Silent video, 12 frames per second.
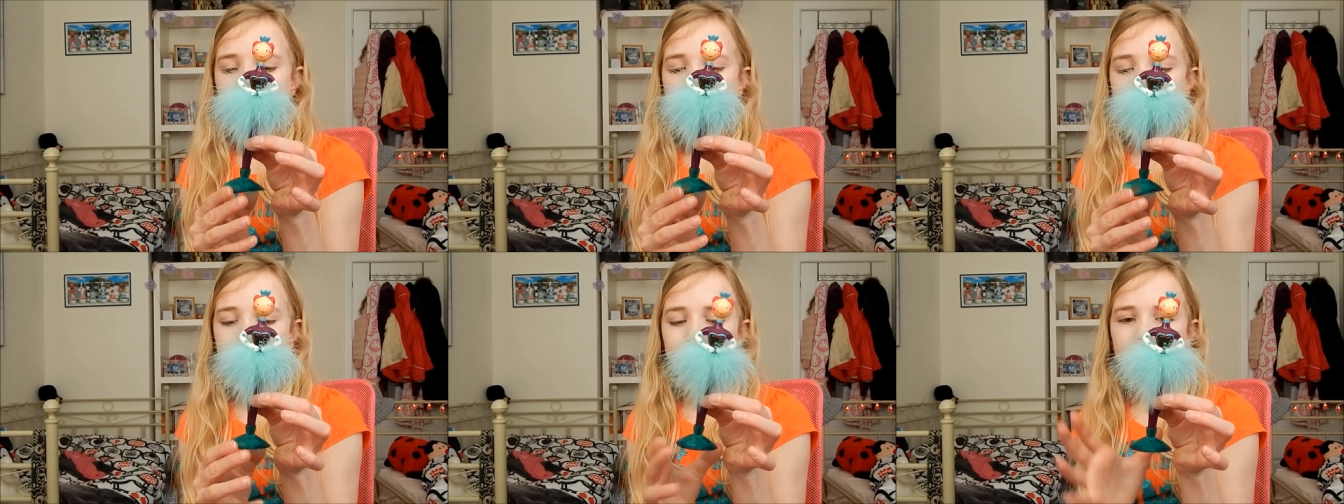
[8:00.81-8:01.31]

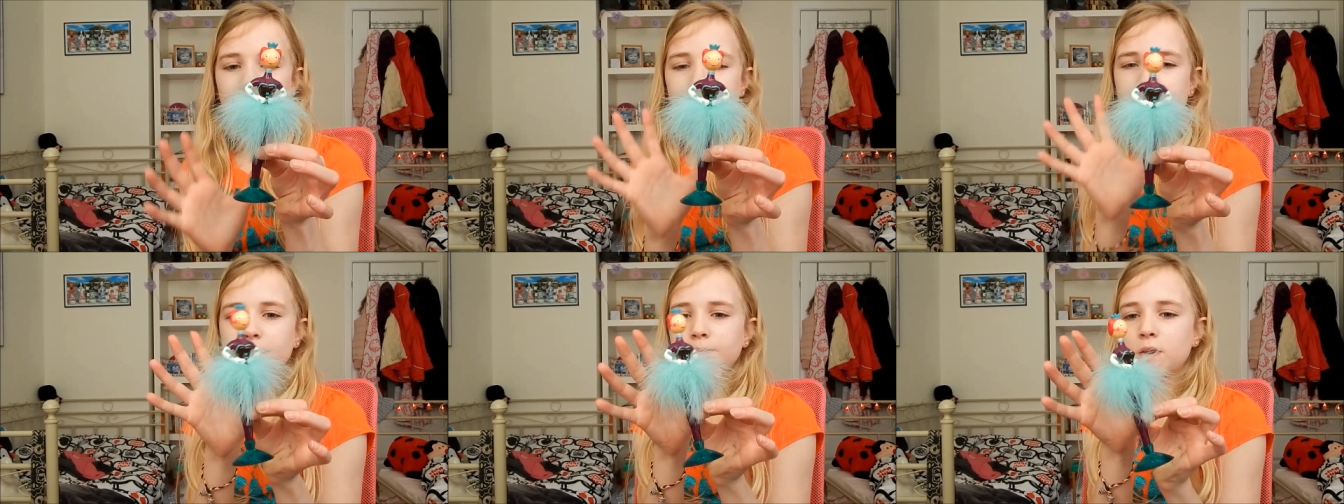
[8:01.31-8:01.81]
and she came
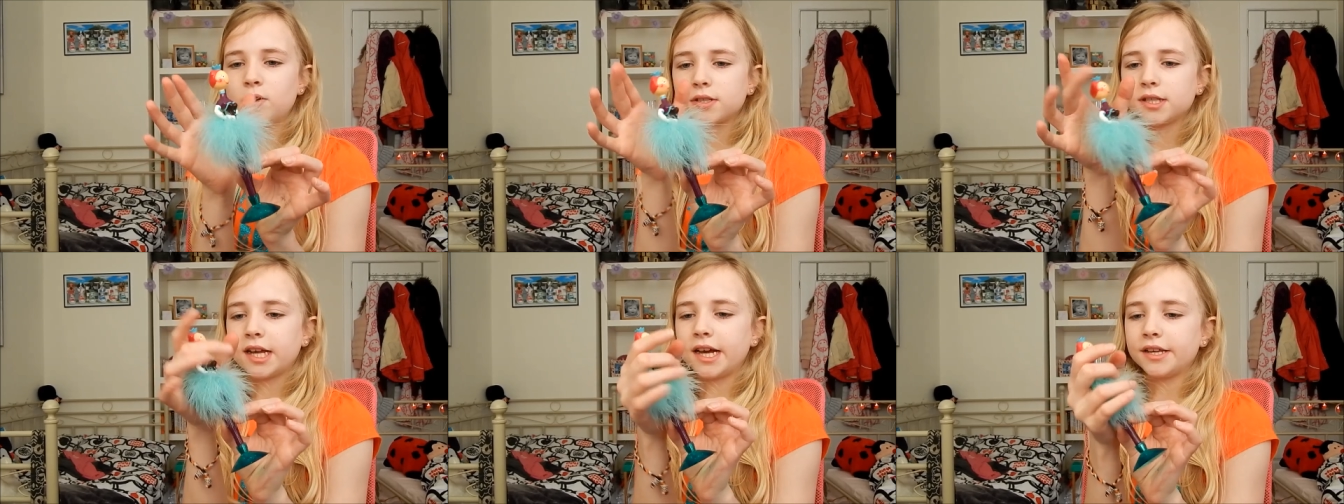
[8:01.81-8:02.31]
in a
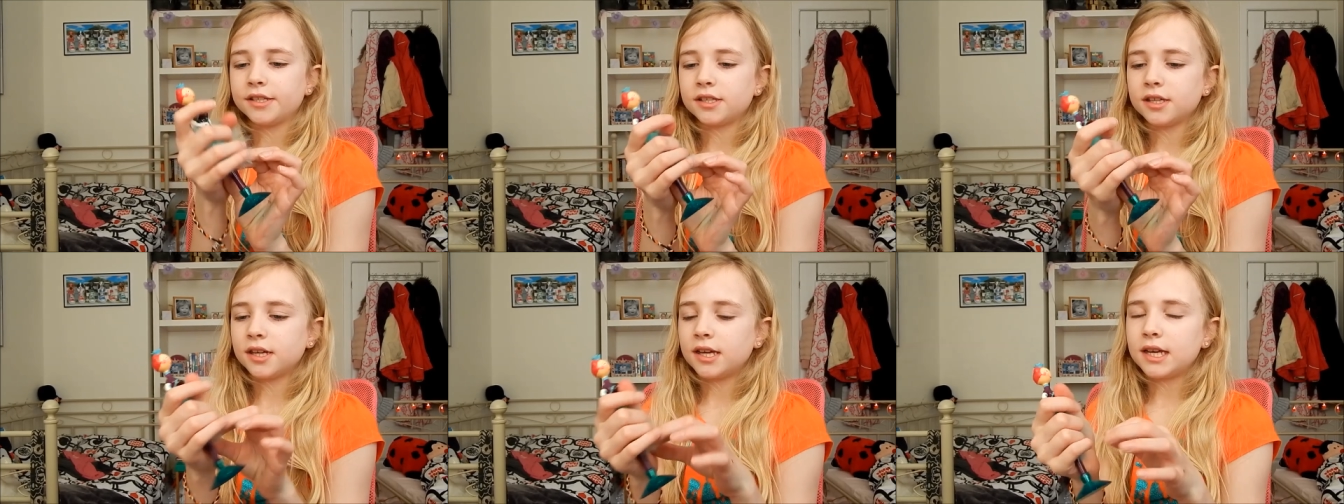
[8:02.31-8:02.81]
box and
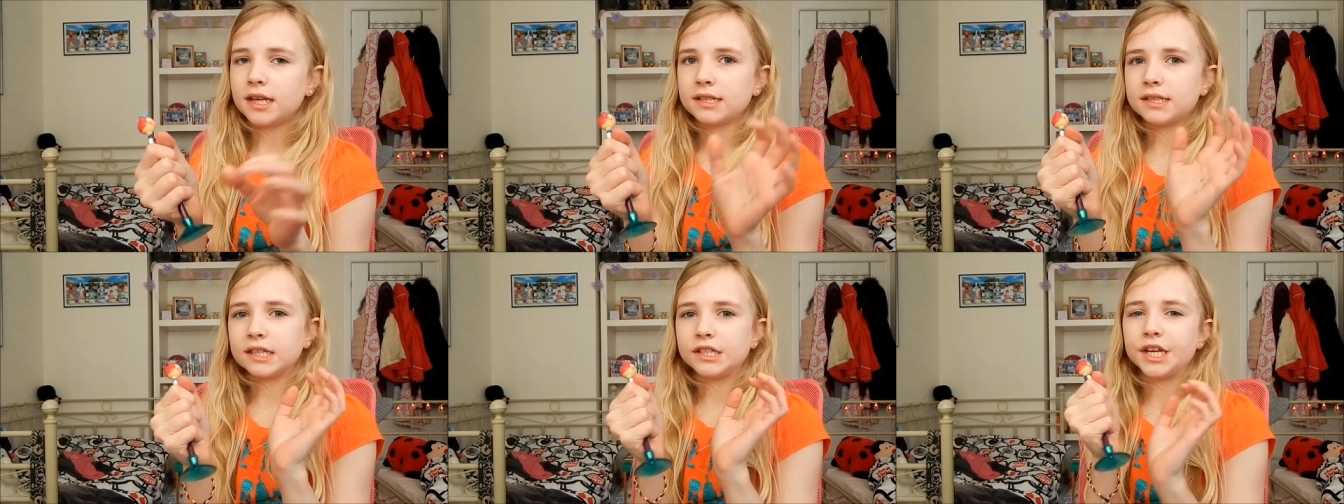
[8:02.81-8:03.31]
it
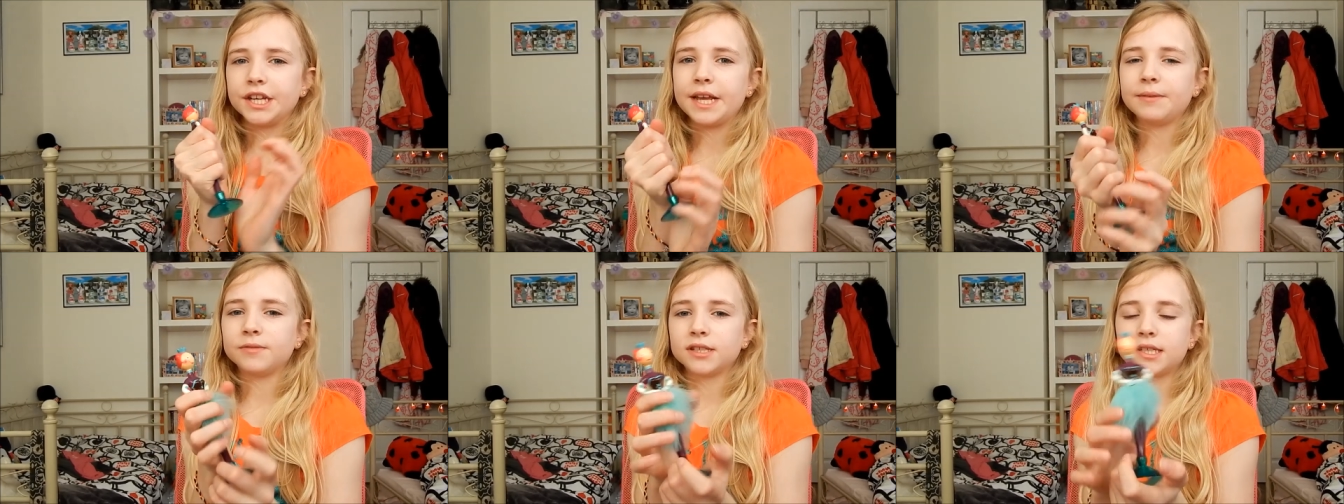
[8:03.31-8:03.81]
said her
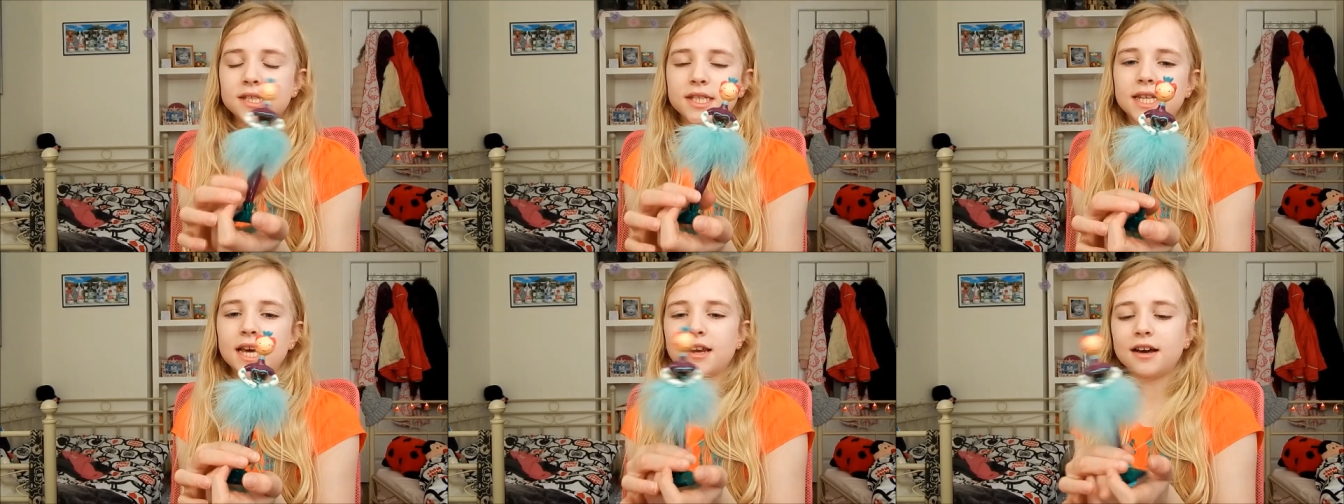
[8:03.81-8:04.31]
name was
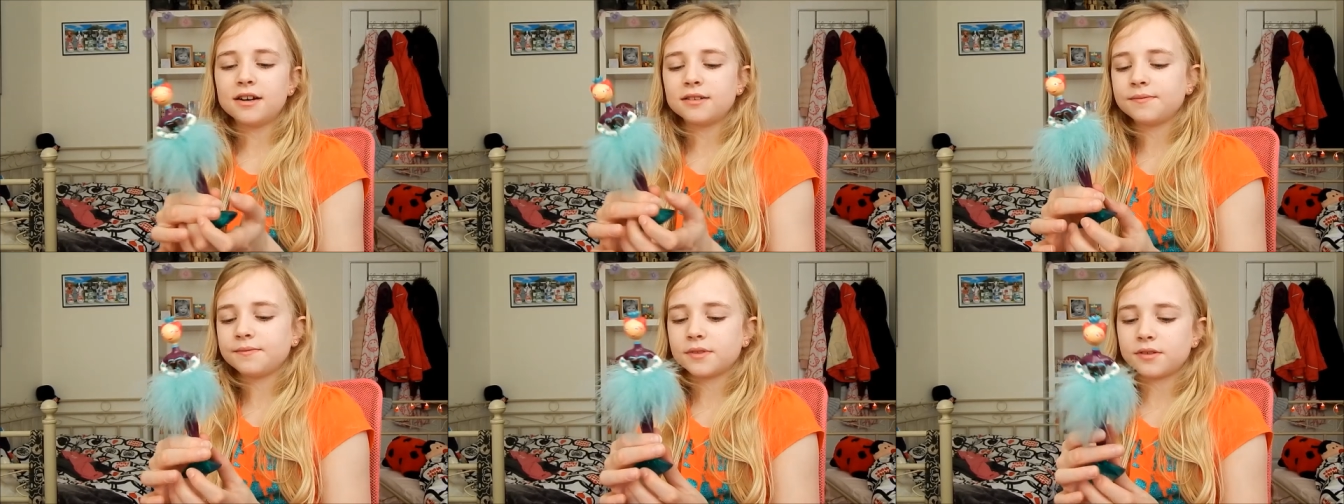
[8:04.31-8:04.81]
Stella
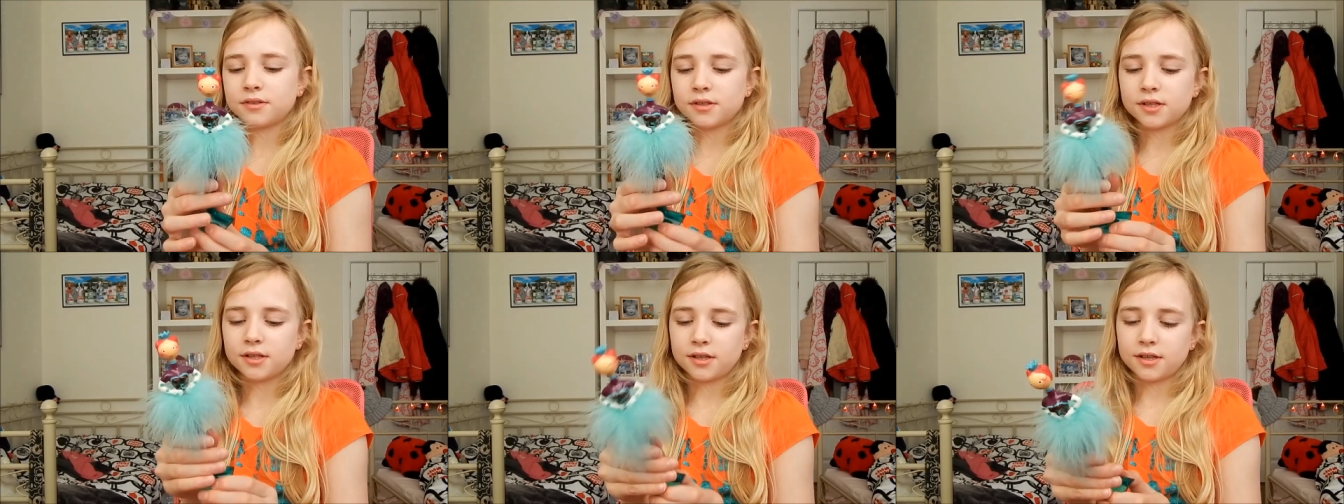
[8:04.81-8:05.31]

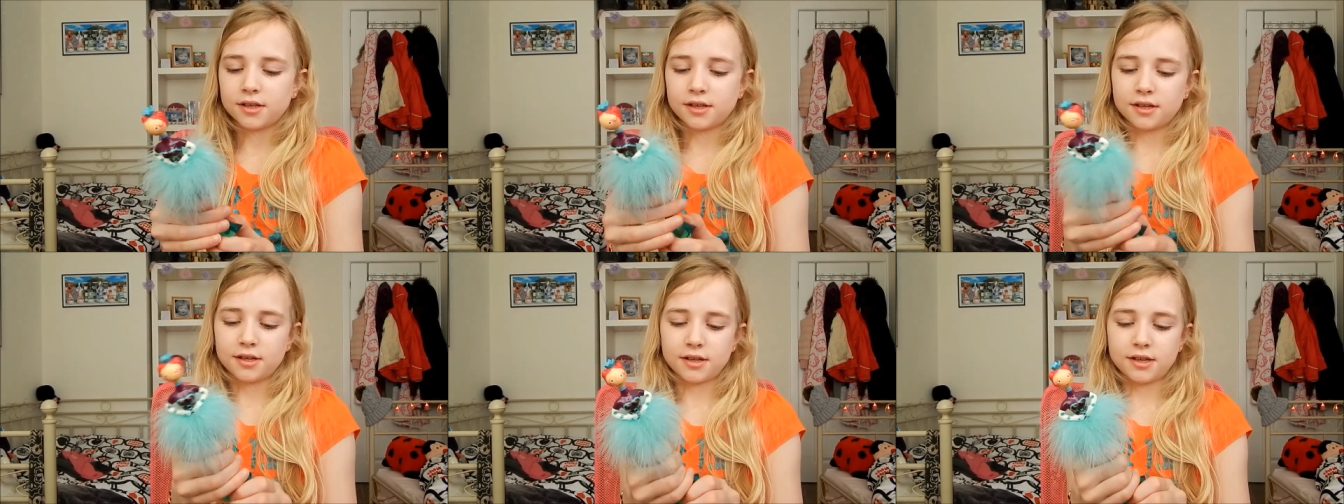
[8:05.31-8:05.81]

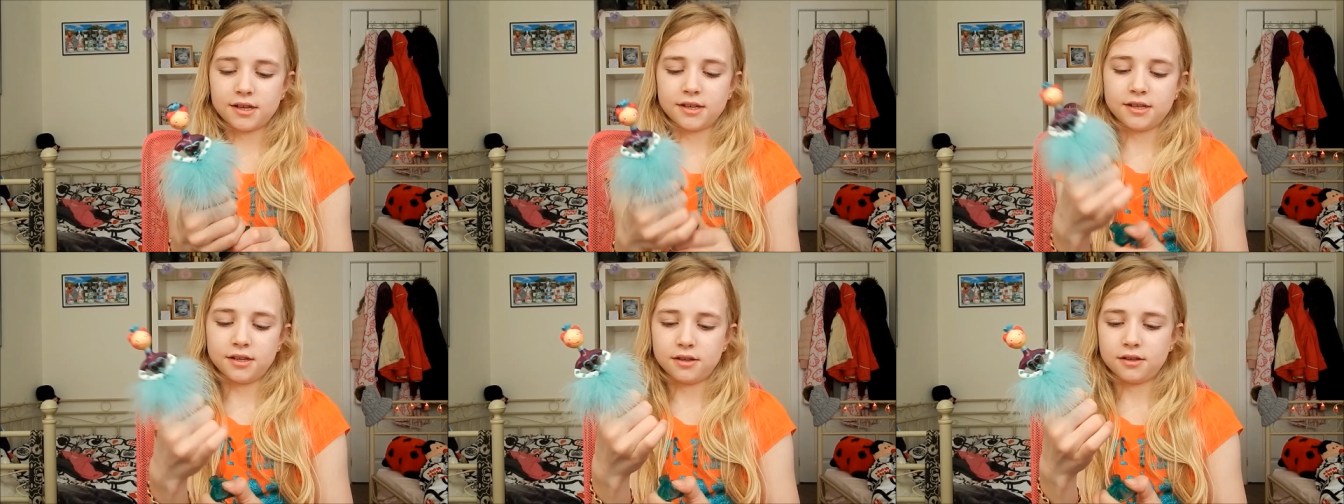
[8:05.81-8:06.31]

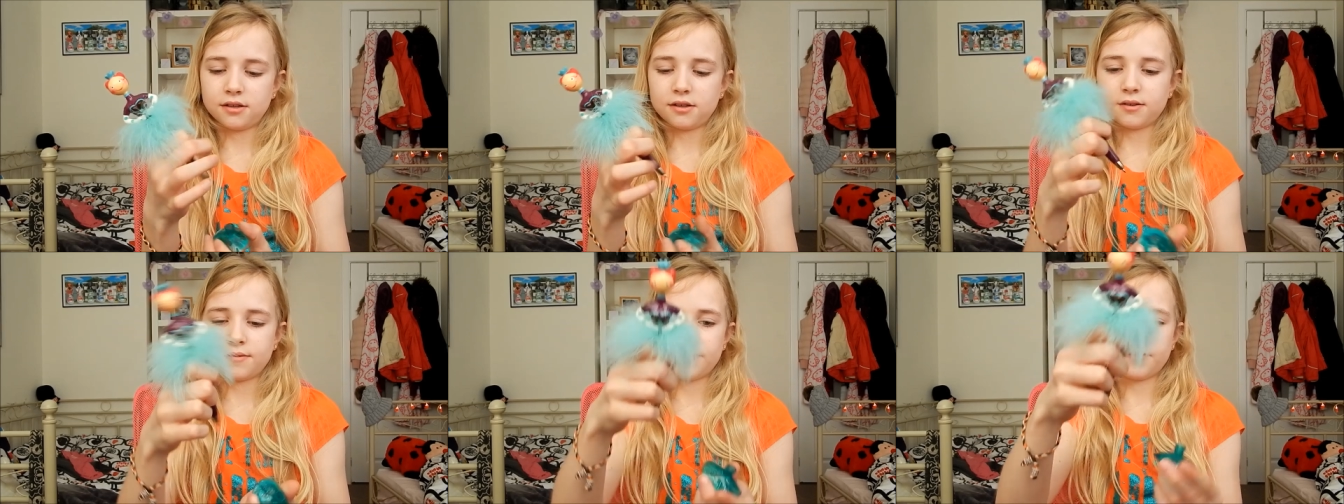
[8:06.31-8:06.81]
and
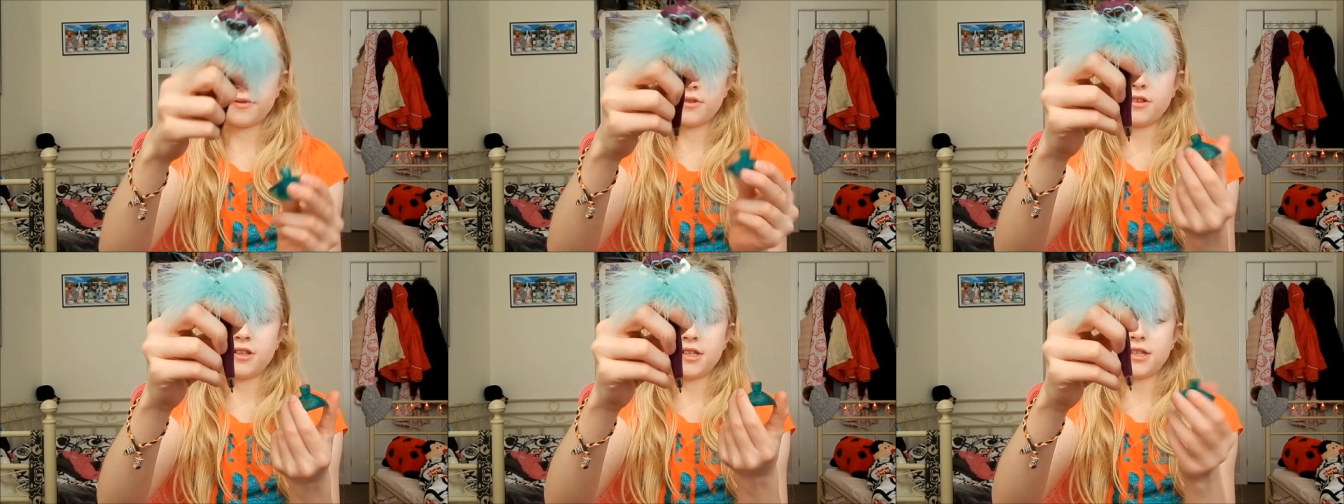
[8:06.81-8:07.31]

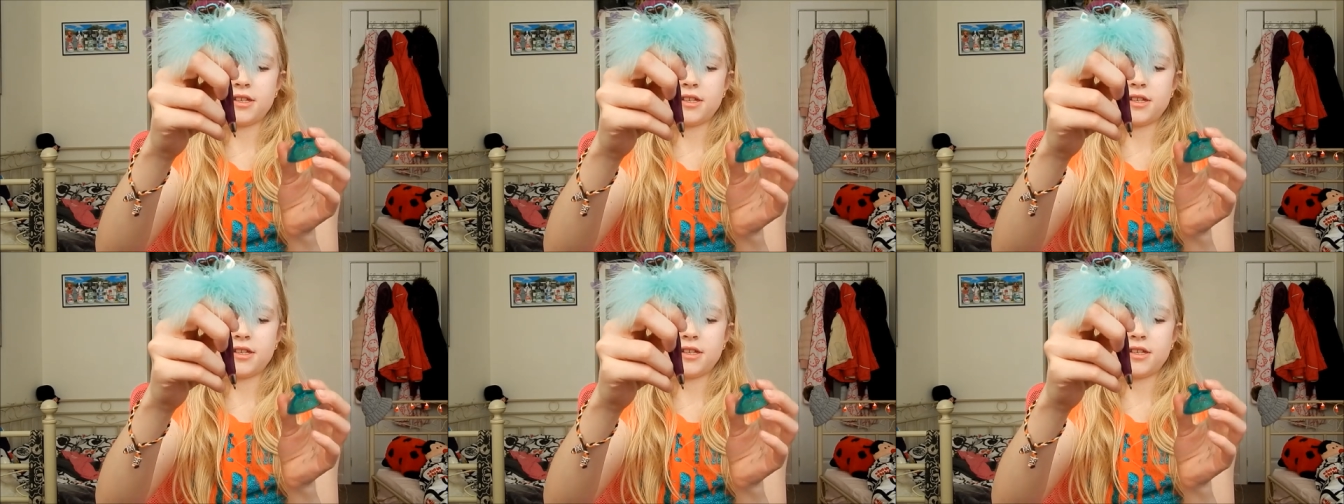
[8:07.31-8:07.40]
just